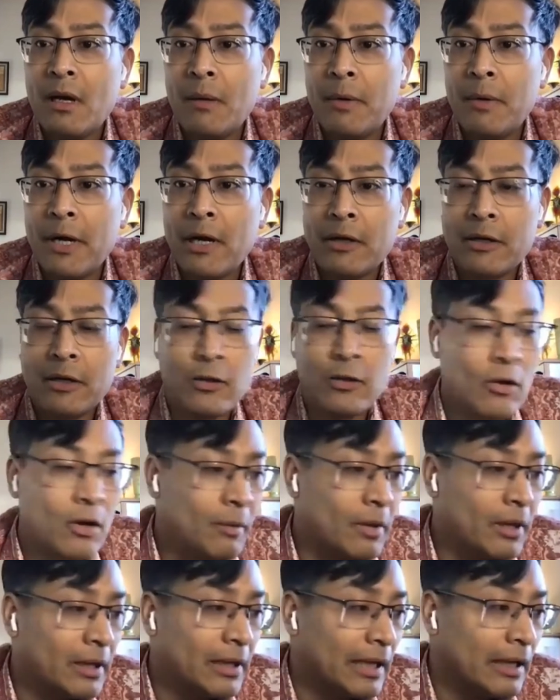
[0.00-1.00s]
about how to go
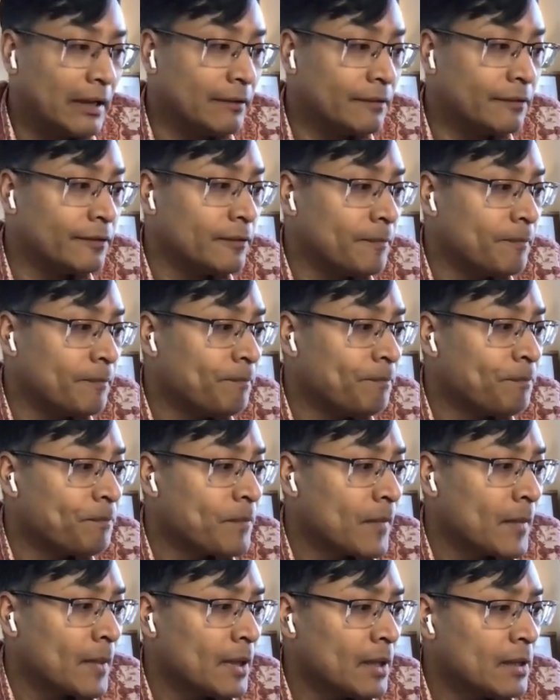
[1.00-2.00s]
about life.
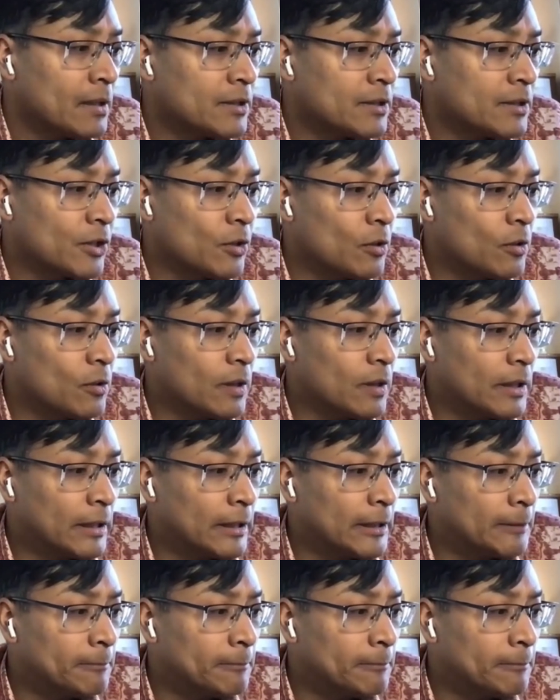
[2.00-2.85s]
So